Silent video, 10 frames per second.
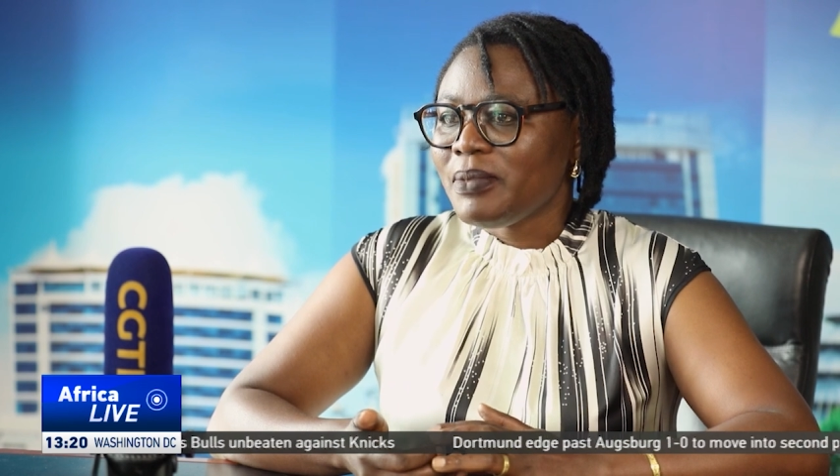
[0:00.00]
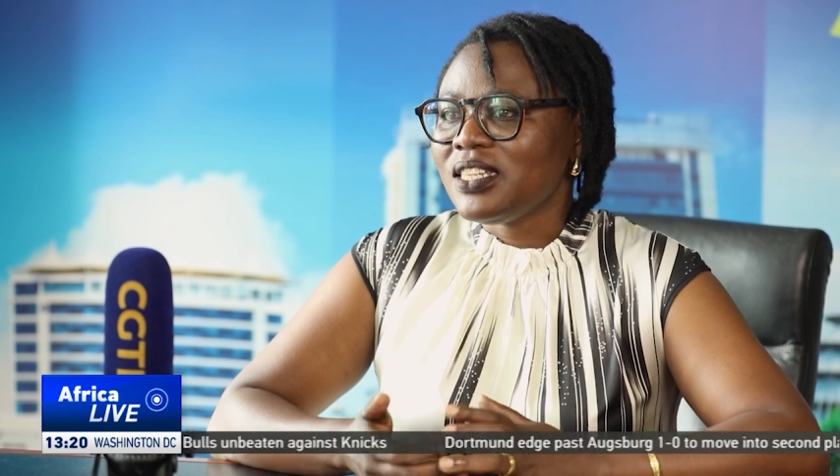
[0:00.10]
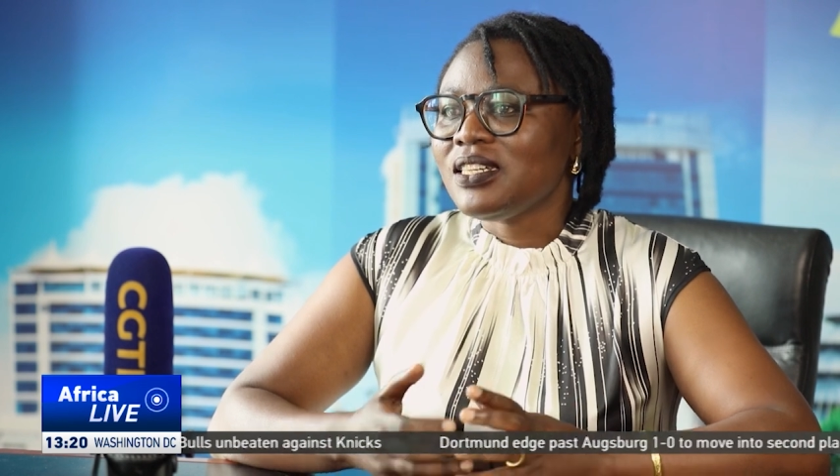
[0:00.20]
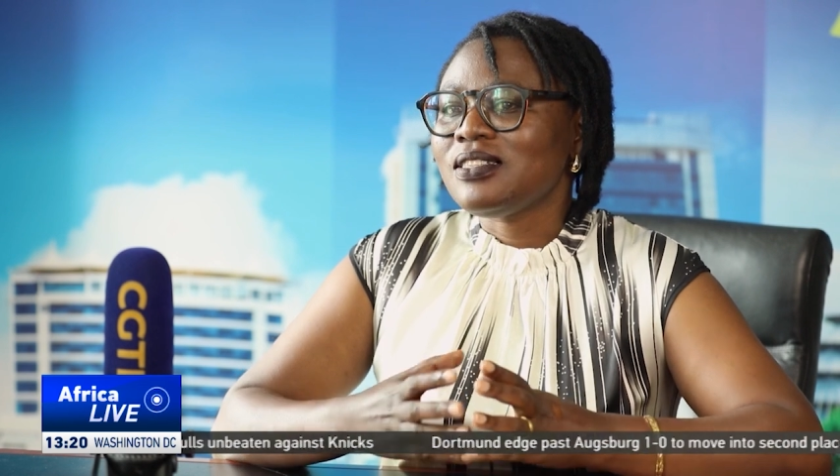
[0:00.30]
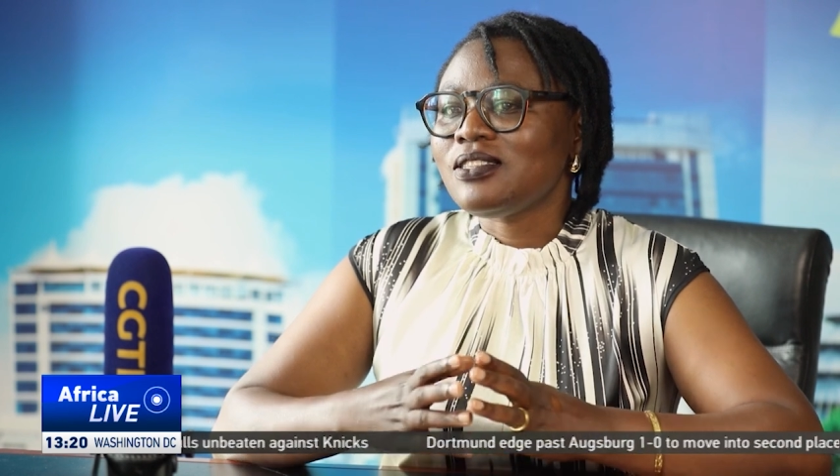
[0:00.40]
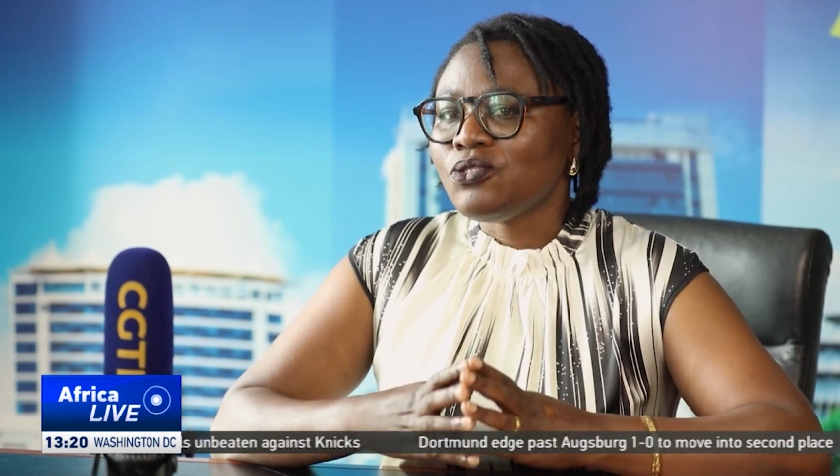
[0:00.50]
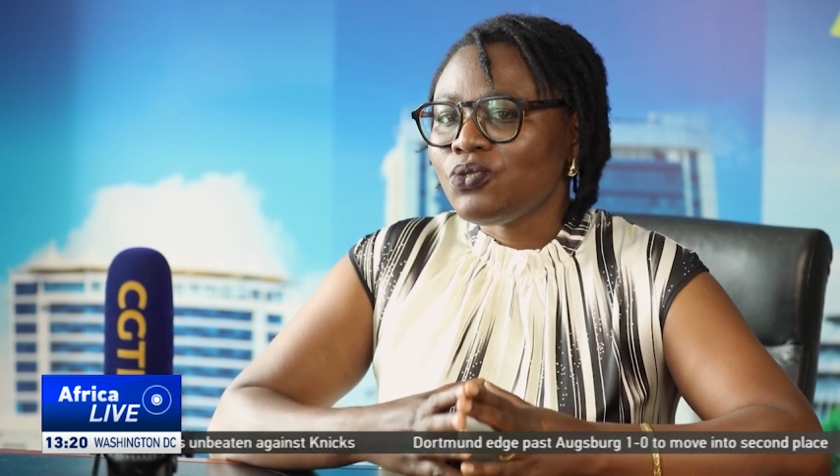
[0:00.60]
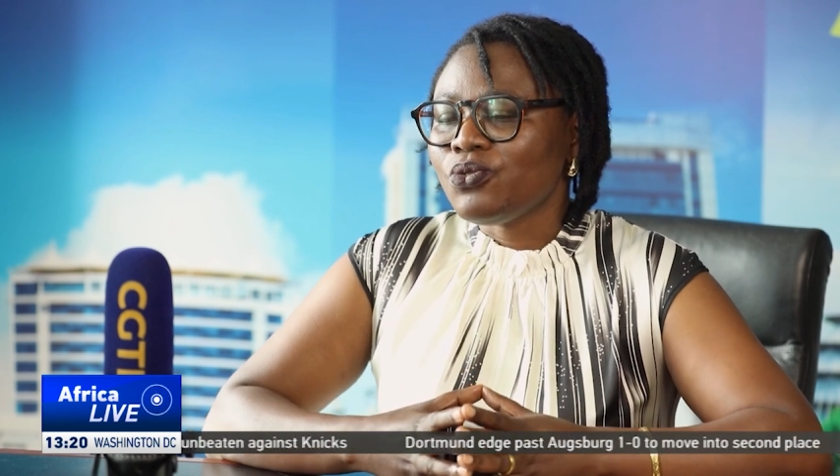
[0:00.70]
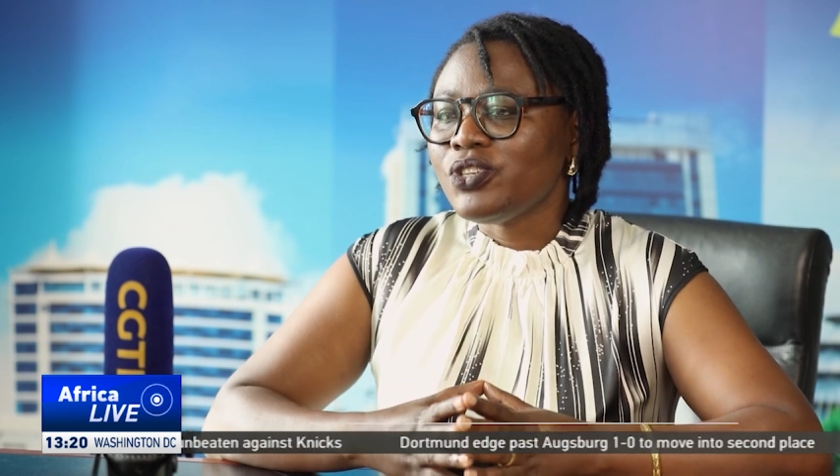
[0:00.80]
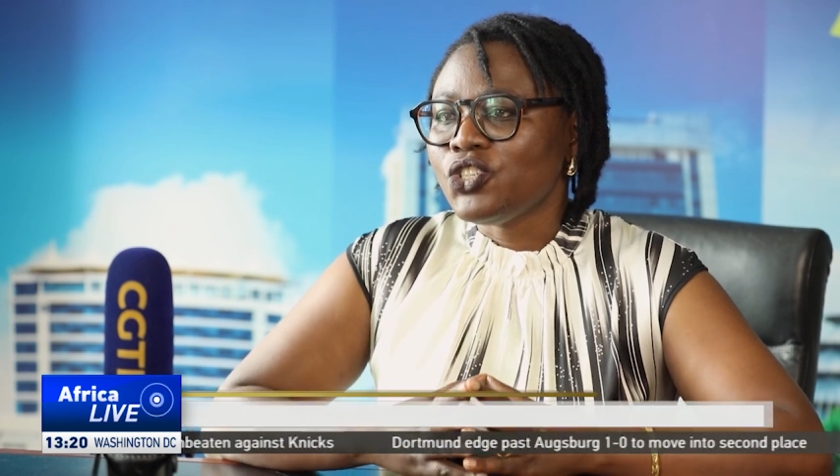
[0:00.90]
but it's
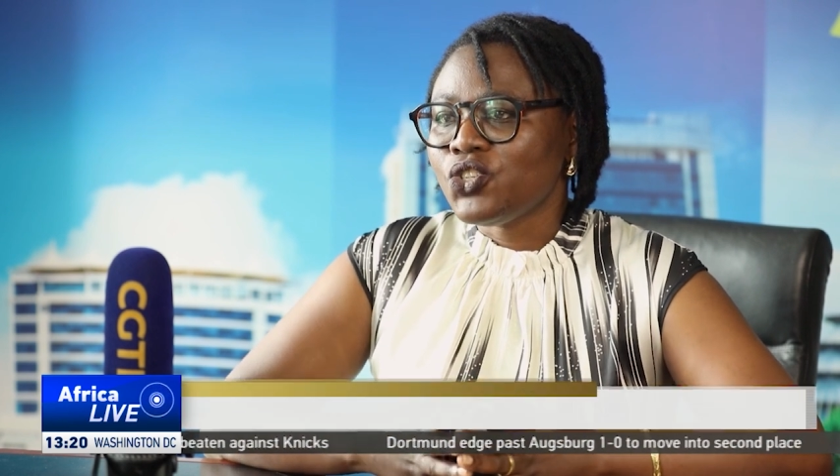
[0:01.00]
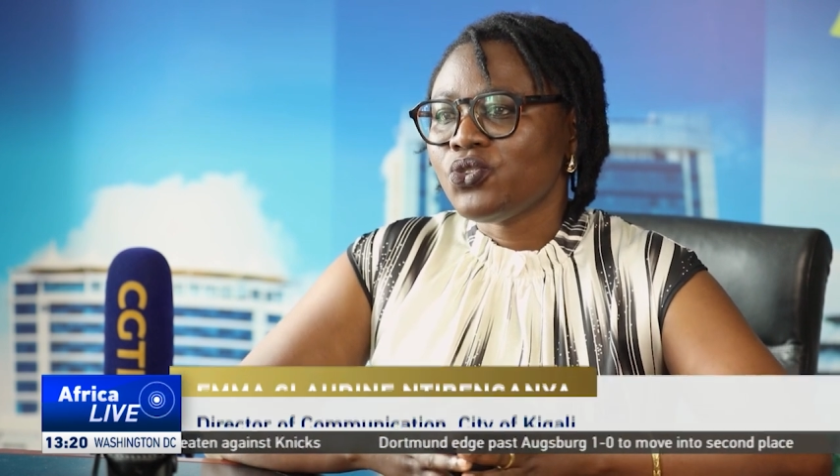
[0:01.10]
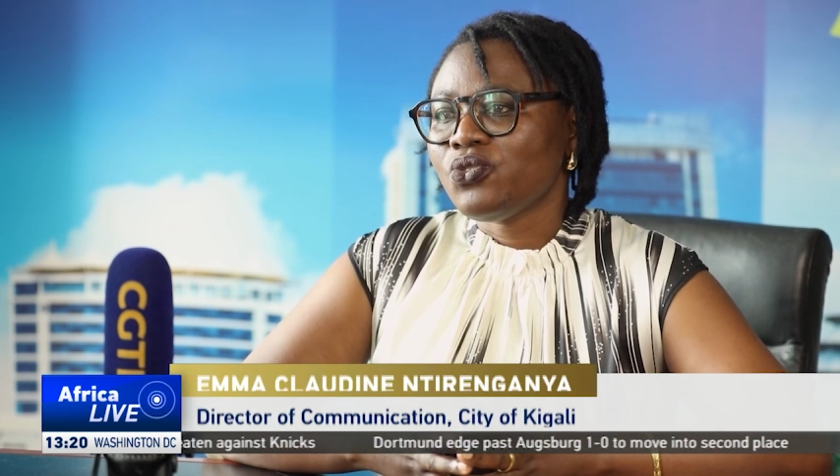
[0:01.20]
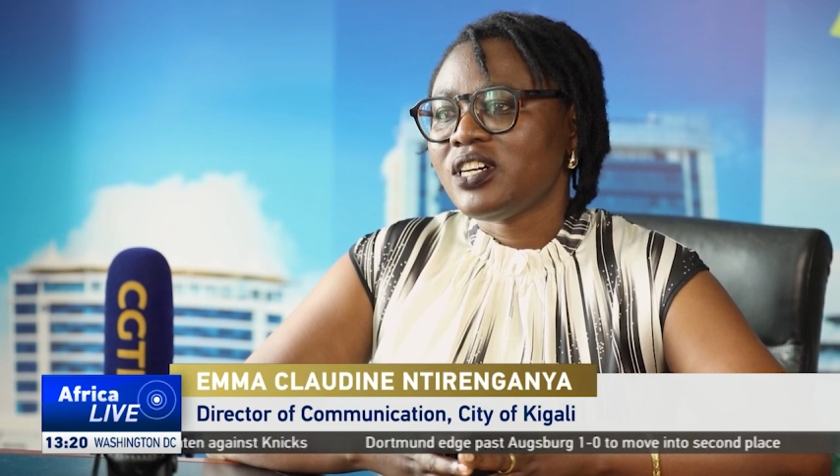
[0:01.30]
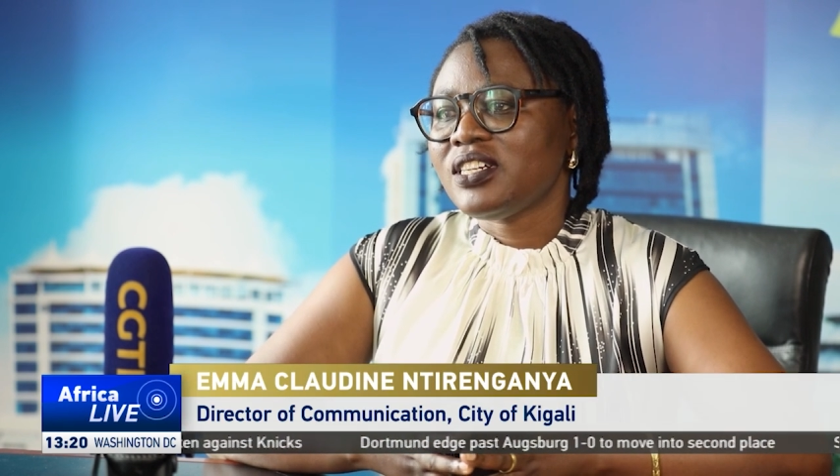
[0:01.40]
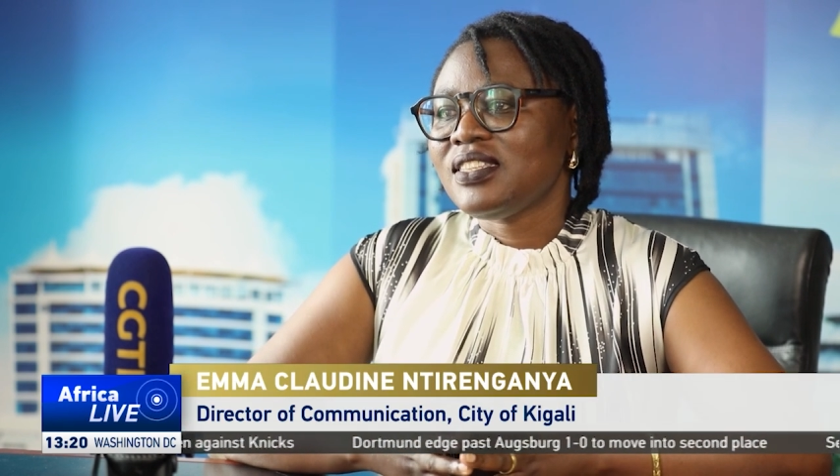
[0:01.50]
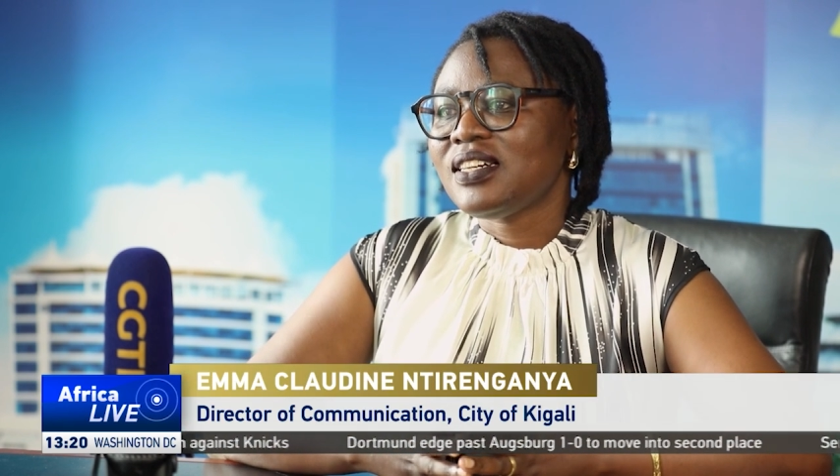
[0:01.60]
to ensure